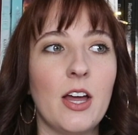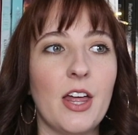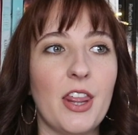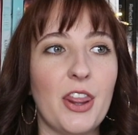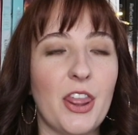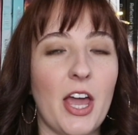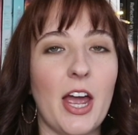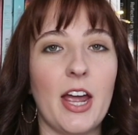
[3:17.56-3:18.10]

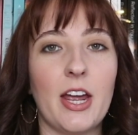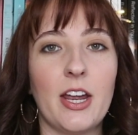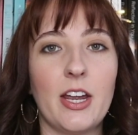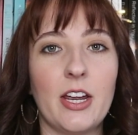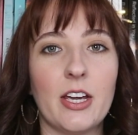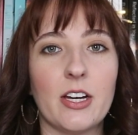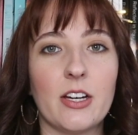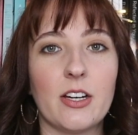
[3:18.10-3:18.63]

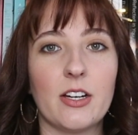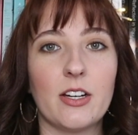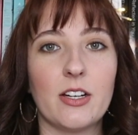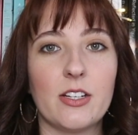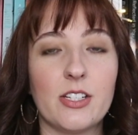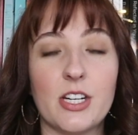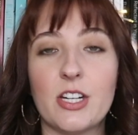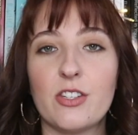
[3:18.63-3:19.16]
they
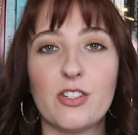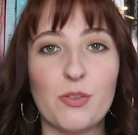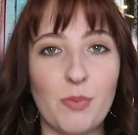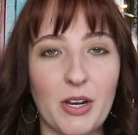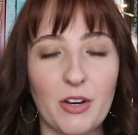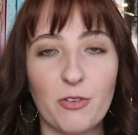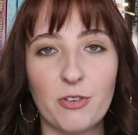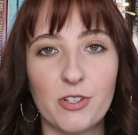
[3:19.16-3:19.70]
didn't
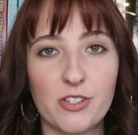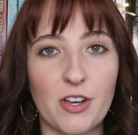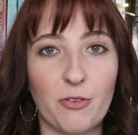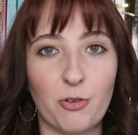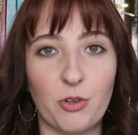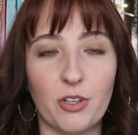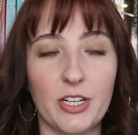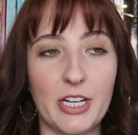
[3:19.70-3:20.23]
speak for
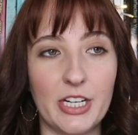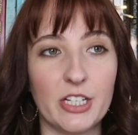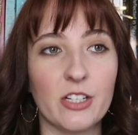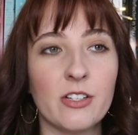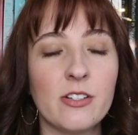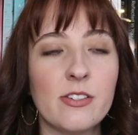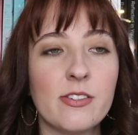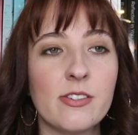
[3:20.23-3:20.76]
several
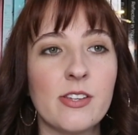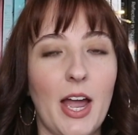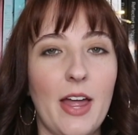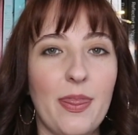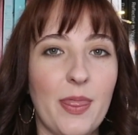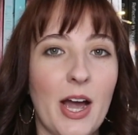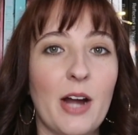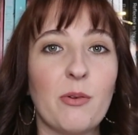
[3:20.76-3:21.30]
years.
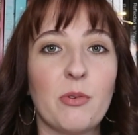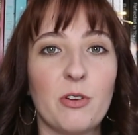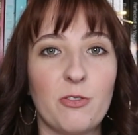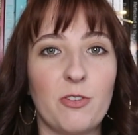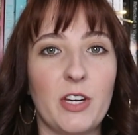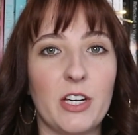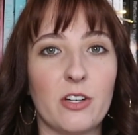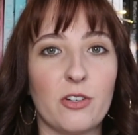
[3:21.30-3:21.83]
And that
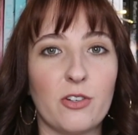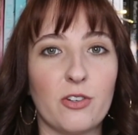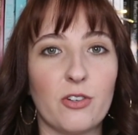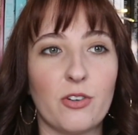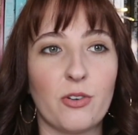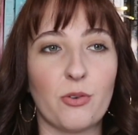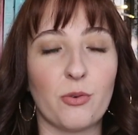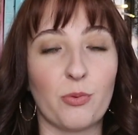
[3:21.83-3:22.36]
reveal
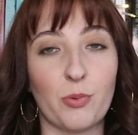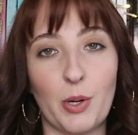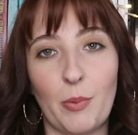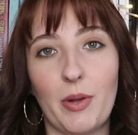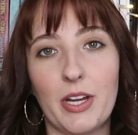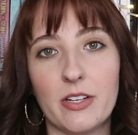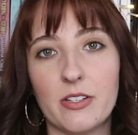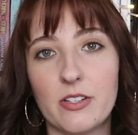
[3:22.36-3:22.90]

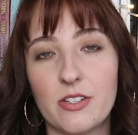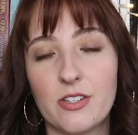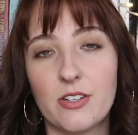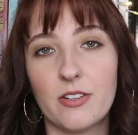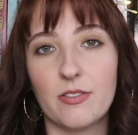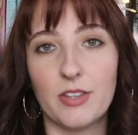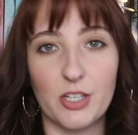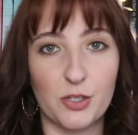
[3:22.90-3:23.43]
ruined
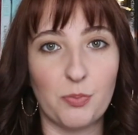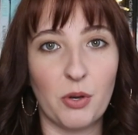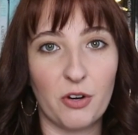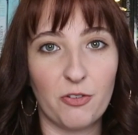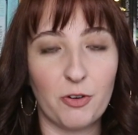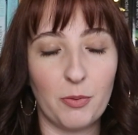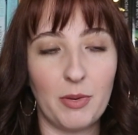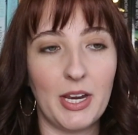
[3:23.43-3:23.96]
this book
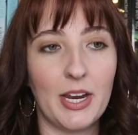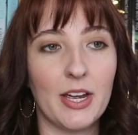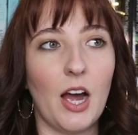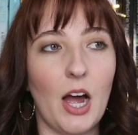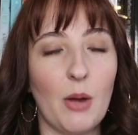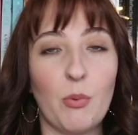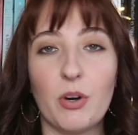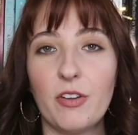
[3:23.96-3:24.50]
for me.
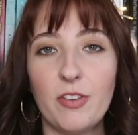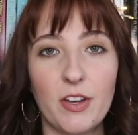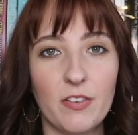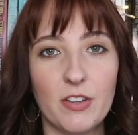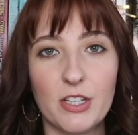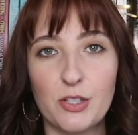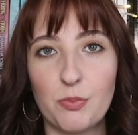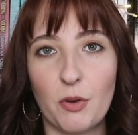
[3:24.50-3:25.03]
I would have
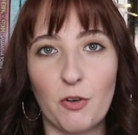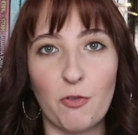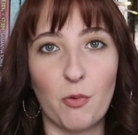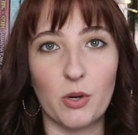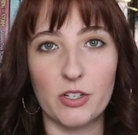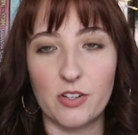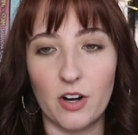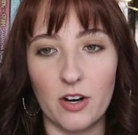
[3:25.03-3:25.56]
given this book
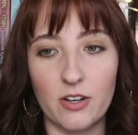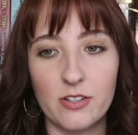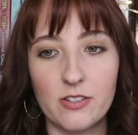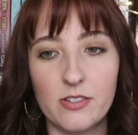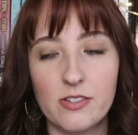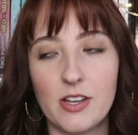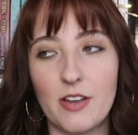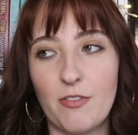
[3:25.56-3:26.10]
four
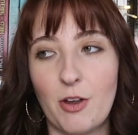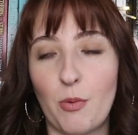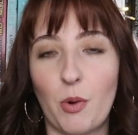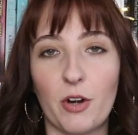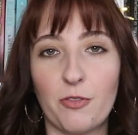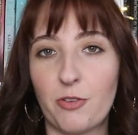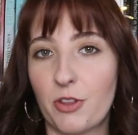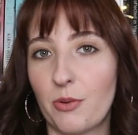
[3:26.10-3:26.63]
stars if it
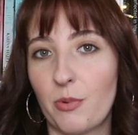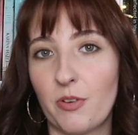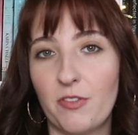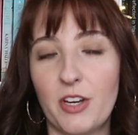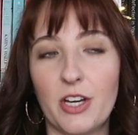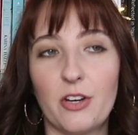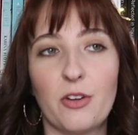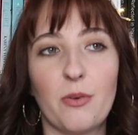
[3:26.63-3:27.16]
weren't for the
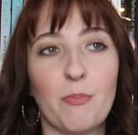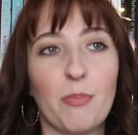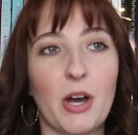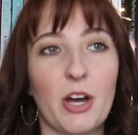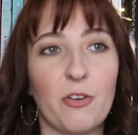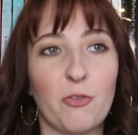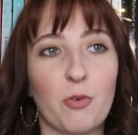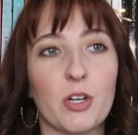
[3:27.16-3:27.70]
reveal,
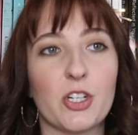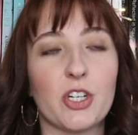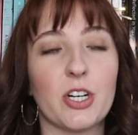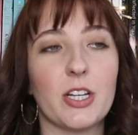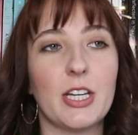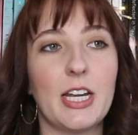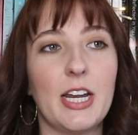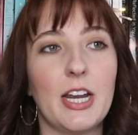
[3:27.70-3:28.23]
but
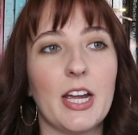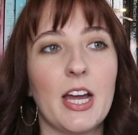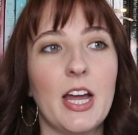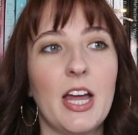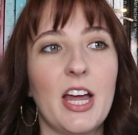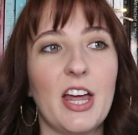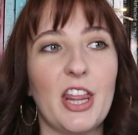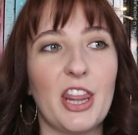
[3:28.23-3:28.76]
unfortunately,
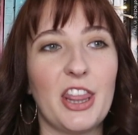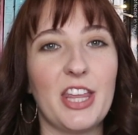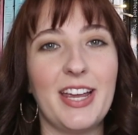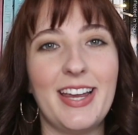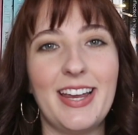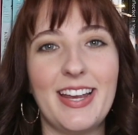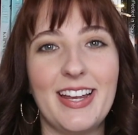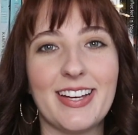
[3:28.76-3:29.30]

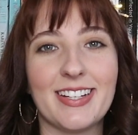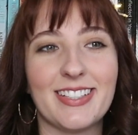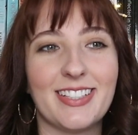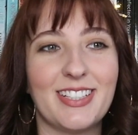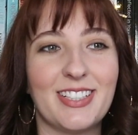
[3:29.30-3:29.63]
the